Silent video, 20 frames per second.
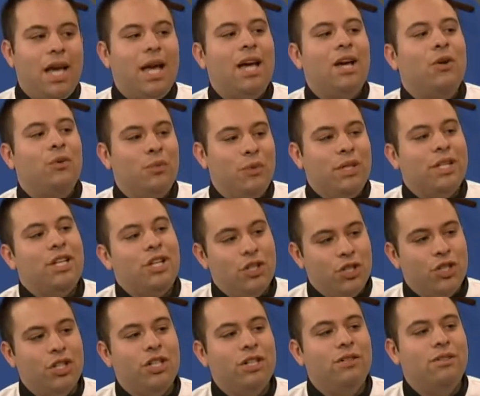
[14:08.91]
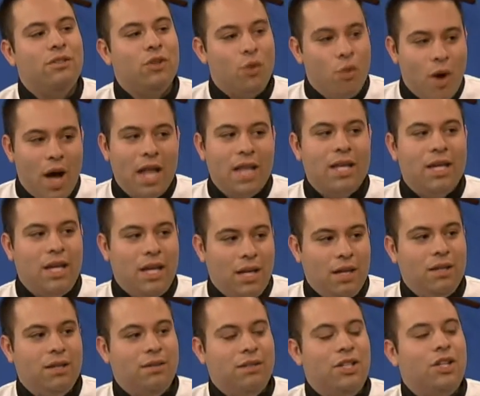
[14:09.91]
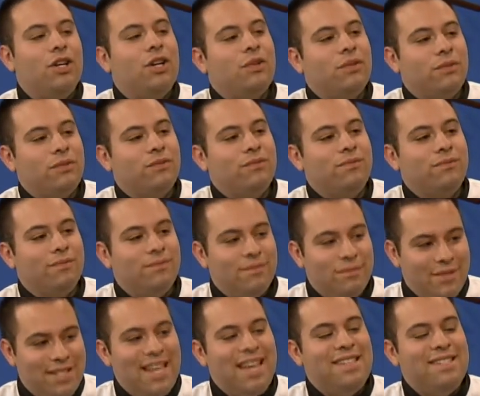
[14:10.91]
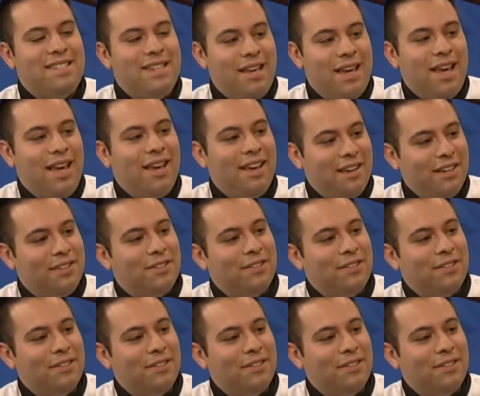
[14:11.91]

to get a really good quality, you know, tasty cake.